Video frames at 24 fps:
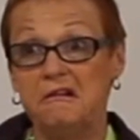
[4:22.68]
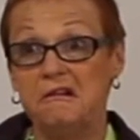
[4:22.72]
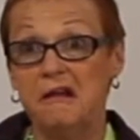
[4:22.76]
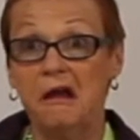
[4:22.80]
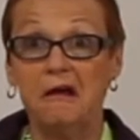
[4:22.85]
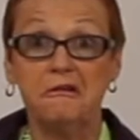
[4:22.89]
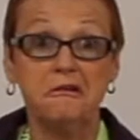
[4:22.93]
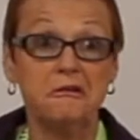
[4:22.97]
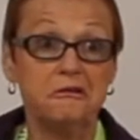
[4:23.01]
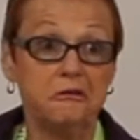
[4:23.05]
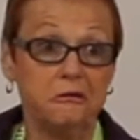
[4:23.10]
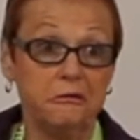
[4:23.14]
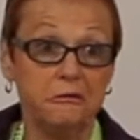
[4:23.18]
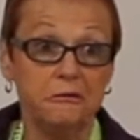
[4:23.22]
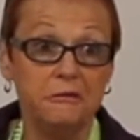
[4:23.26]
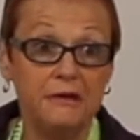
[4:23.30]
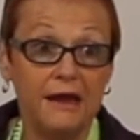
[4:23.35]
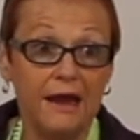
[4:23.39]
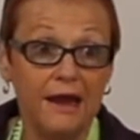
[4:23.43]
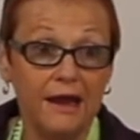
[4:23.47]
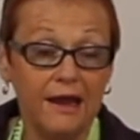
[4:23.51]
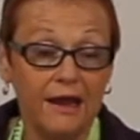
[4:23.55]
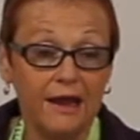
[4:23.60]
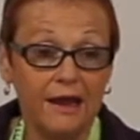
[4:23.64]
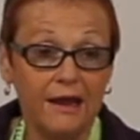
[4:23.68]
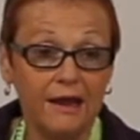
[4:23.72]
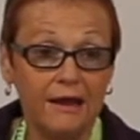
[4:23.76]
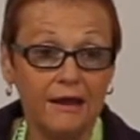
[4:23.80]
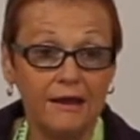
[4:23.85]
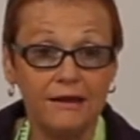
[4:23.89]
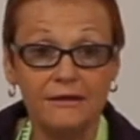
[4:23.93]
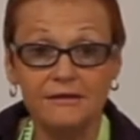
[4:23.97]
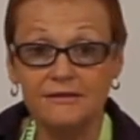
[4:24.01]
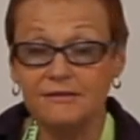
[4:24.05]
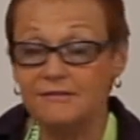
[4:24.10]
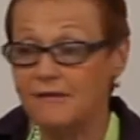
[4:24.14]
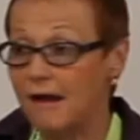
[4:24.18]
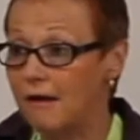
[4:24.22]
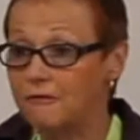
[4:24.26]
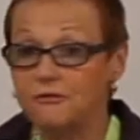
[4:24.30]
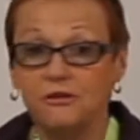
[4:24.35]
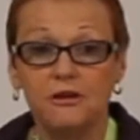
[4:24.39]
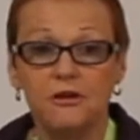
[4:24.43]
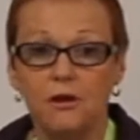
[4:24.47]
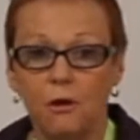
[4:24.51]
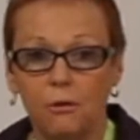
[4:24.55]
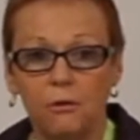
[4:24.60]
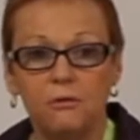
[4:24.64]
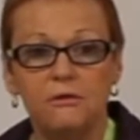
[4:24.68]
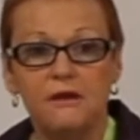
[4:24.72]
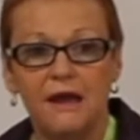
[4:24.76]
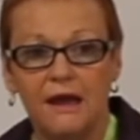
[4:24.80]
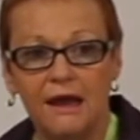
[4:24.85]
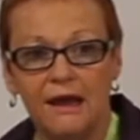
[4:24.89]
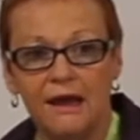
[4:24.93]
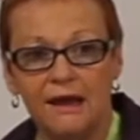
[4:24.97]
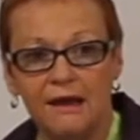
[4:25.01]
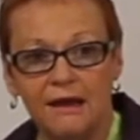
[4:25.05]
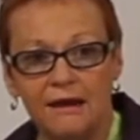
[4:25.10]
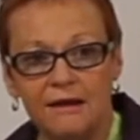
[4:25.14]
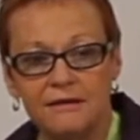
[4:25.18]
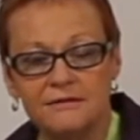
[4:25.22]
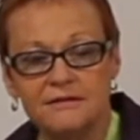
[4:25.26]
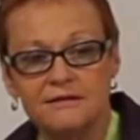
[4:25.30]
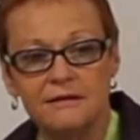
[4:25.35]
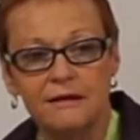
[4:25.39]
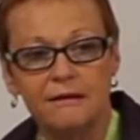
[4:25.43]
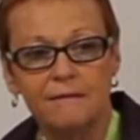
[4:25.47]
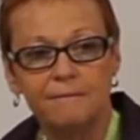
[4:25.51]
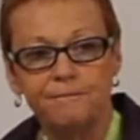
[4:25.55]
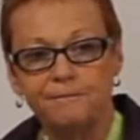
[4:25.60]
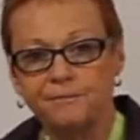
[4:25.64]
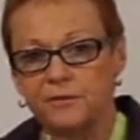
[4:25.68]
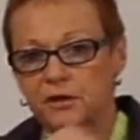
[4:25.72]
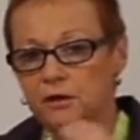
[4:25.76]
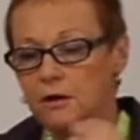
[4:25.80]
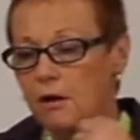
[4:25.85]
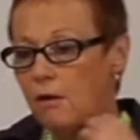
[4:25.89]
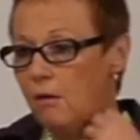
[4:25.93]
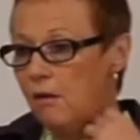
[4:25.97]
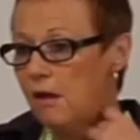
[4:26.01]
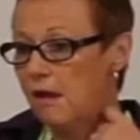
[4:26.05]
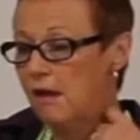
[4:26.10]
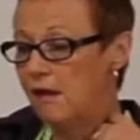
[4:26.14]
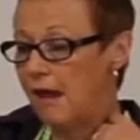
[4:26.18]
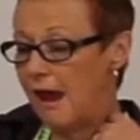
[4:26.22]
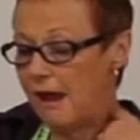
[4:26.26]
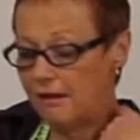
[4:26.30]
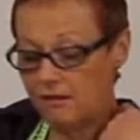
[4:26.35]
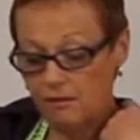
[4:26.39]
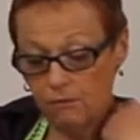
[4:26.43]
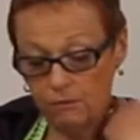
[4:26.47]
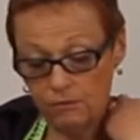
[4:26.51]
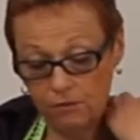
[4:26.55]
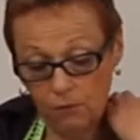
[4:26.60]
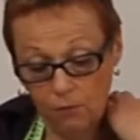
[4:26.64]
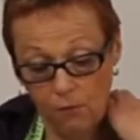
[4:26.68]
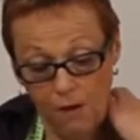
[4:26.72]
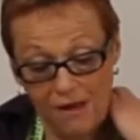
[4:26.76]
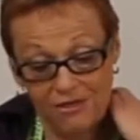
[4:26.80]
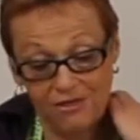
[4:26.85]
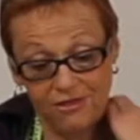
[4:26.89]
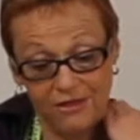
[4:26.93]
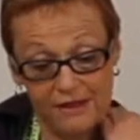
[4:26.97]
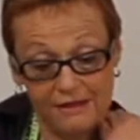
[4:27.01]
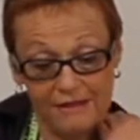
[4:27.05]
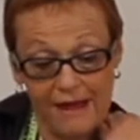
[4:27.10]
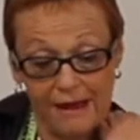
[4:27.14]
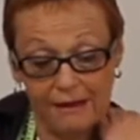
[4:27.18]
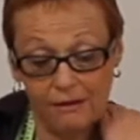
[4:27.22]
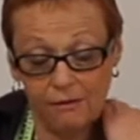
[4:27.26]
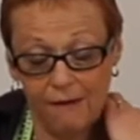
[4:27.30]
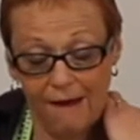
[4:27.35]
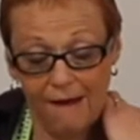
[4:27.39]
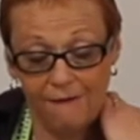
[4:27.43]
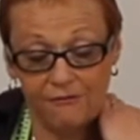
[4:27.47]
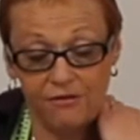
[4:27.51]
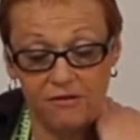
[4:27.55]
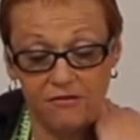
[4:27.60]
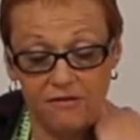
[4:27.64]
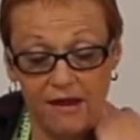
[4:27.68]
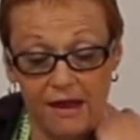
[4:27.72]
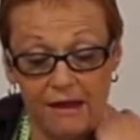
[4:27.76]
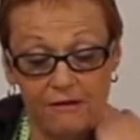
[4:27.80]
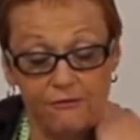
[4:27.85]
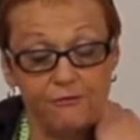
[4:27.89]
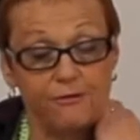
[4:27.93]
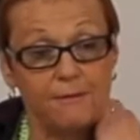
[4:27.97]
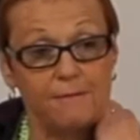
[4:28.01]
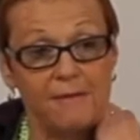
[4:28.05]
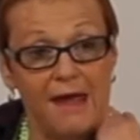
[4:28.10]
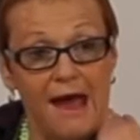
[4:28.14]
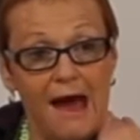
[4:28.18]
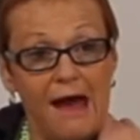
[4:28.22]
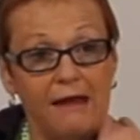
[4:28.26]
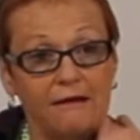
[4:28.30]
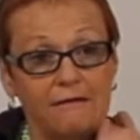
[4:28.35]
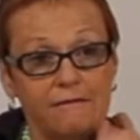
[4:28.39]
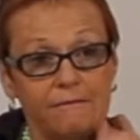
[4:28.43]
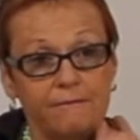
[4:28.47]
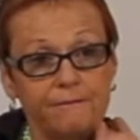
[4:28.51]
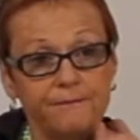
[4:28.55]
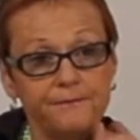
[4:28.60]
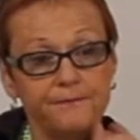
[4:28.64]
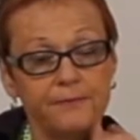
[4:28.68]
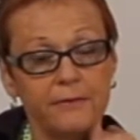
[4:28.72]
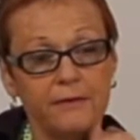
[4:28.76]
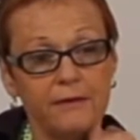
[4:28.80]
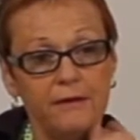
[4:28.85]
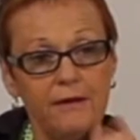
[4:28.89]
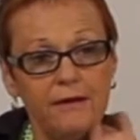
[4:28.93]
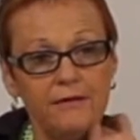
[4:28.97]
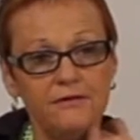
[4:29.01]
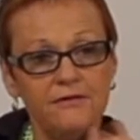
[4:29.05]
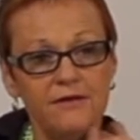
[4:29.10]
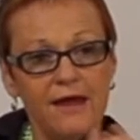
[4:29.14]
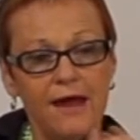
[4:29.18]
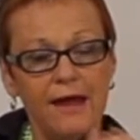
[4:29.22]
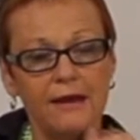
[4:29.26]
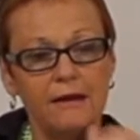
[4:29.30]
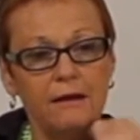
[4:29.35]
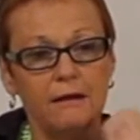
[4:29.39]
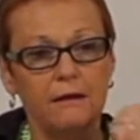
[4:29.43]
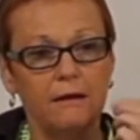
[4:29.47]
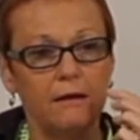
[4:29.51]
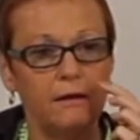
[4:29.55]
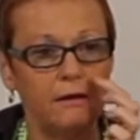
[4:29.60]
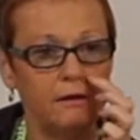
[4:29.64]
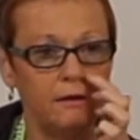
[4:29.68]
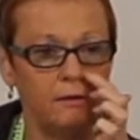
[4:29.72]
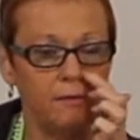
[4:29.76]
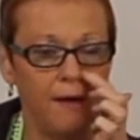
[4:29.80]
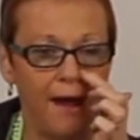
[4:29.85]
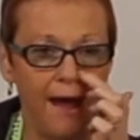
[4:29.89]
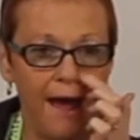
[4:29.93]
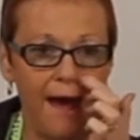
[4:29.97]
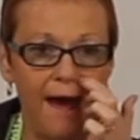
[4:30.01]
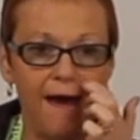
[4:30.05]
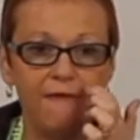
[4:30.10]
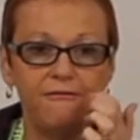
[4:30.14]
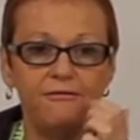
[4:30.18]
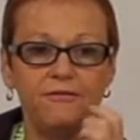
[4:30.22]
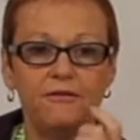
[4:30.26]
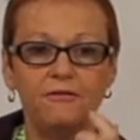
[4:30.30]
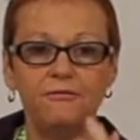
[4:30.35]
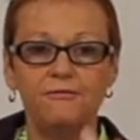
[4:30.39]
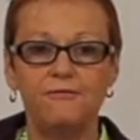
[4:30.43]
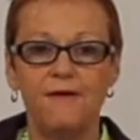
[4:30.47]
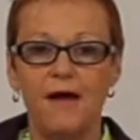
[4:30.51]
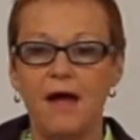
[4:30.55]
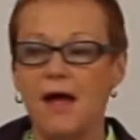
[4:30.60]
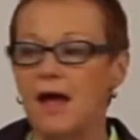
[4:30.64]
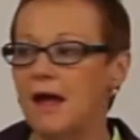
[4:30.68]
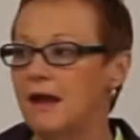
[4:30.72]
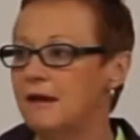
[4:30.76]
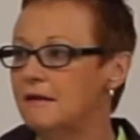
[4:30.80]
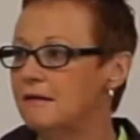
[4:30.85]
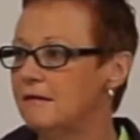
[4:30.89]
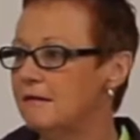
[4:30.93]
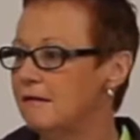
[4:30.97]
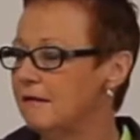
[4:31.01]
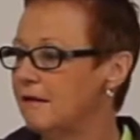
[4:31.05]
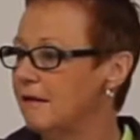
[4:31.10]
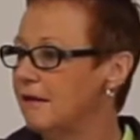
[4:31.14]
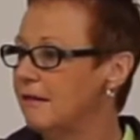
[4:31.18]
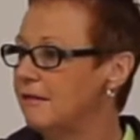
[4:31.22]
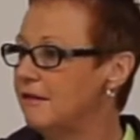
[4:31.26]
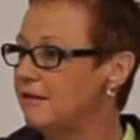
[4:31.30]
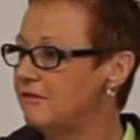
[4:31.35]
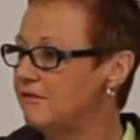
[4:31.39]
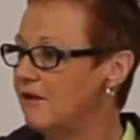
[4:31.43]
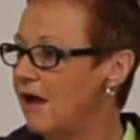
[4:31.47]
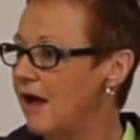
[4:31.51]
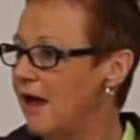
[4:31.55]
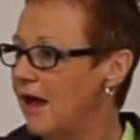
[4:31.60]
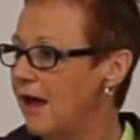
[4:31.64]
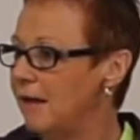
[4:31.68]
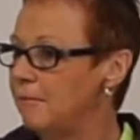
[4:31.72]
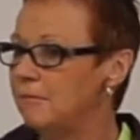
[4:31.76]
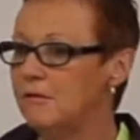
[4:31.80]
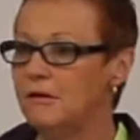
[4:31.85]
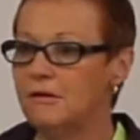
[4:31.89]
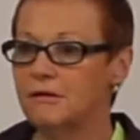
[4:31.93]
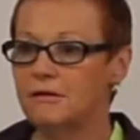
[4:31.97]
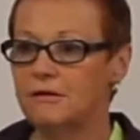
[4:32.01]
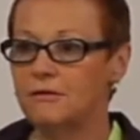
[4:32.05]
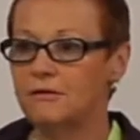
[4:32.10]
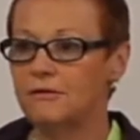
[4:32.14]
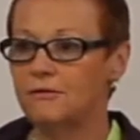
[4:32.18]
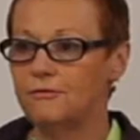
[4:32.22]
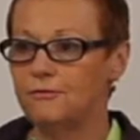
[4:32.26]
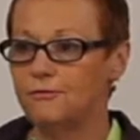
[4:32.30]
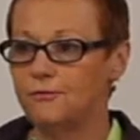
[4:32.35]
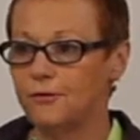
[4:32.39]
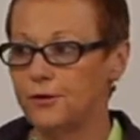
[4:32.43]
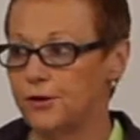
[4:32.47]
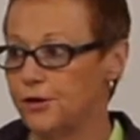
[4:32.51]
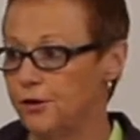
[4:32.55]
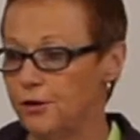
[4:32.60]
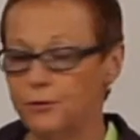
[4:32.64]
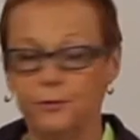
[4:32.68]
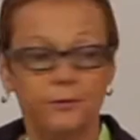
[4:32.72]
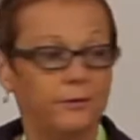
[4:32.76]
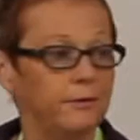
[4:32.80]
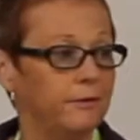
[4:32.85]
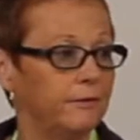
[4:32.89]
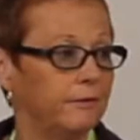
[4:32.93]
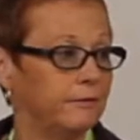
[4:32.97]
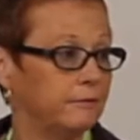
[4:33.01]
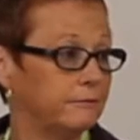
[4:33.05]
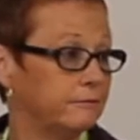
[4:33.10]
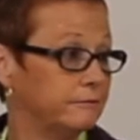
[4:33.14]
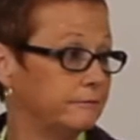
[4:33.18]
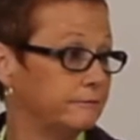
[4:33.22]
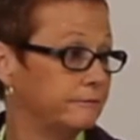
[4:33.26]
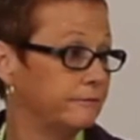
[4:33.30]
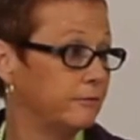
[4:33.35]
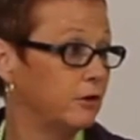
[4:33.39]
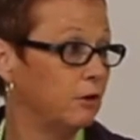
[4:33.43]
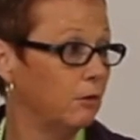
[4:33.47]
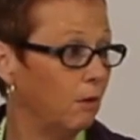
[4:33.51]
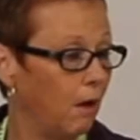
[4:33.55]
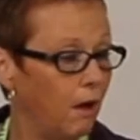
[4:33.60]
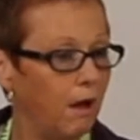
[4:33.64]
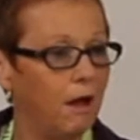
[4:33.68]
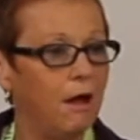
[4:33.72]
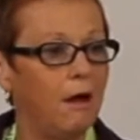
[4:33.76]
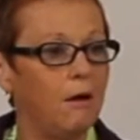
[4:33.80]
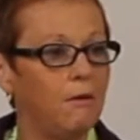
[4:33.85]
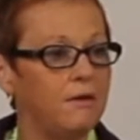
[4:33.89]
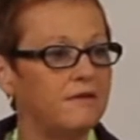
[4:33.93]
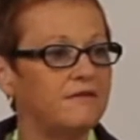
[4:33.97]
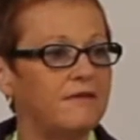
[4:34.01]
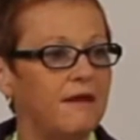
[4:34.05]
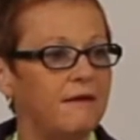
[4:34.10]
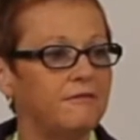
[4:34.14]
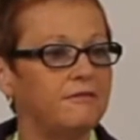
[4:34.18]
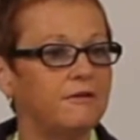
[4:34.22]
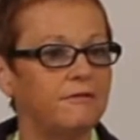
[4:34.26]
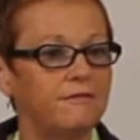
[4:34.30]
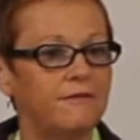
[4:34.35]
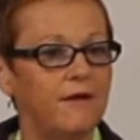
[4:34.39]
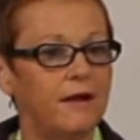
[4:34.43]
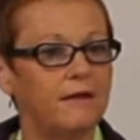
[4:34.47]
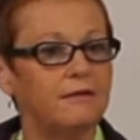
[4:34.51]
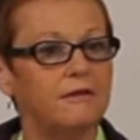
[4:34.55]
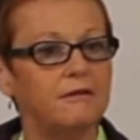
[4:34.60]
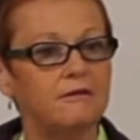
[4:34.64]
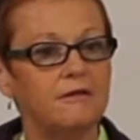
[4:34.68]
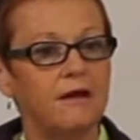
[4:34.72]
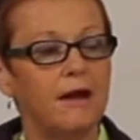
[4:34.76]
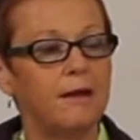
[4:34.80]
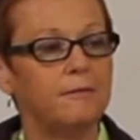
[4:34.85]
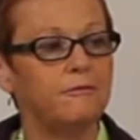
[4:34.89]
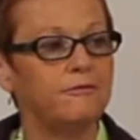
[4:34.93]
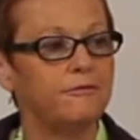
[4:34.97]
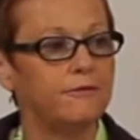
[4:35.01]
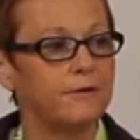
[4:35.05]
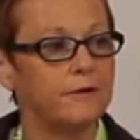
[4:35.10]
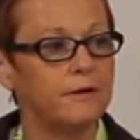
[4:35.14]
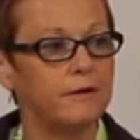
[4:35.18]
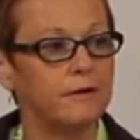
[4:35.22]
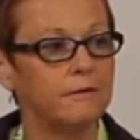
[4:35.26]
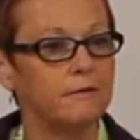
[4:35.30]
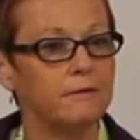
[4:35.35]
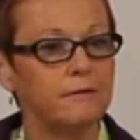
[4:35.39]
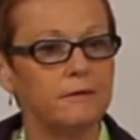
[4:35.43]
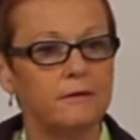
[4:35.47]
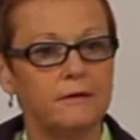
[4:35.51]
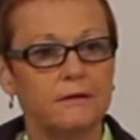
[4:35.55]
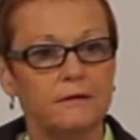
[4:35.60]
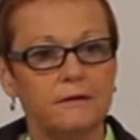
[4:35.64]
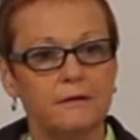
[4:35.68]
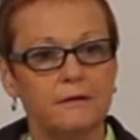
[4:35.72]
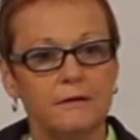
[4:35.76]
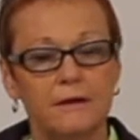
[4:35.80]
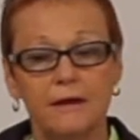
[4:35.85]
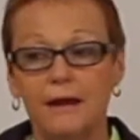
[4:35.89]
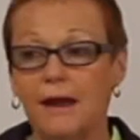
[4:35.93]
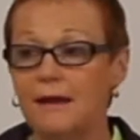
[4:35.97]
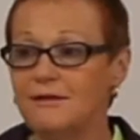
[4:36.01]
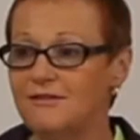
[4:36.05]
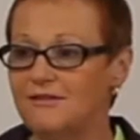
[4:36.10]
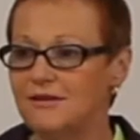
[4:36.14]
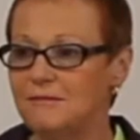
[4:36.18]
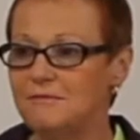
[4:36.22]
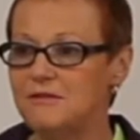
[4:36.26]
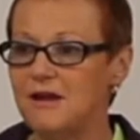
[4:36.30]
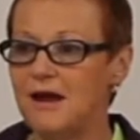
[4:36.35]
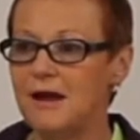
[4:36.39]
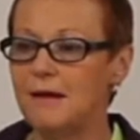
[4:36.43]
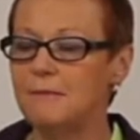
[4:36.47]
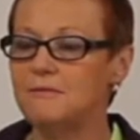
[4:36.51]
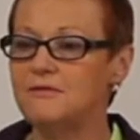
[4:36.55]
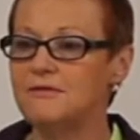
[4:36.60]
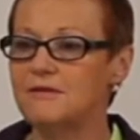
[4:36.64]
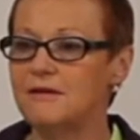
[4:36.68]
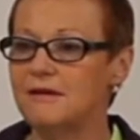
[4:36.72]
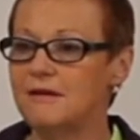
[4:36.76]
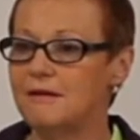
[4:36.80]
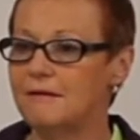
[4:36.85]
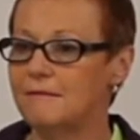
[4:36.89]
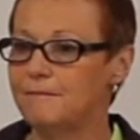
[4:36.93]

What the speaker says: down to 2 days, down to no days, you know. And the one thing that you have to take from that is that you have to find the time for you. You always have to find the time for you. And sometimes